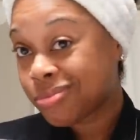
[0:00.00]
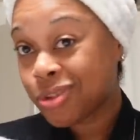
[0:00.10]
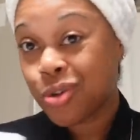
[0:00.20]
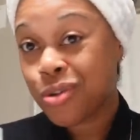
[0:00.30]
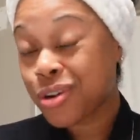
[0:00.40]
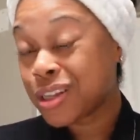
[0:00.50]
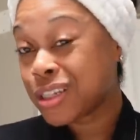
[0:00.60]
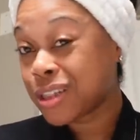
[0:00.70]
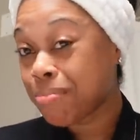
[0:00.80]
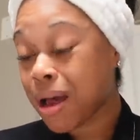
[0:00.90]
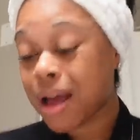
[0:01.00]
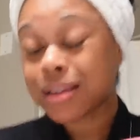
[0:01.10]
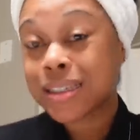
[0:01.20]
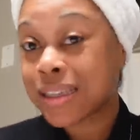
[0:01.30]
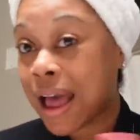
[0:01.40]
according to the
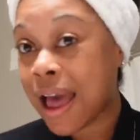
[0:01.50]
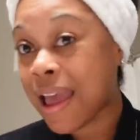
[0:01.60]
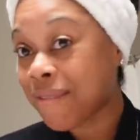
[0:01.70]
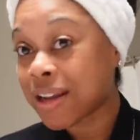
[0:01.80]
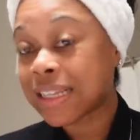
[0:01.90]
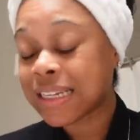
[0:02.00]
box. I have not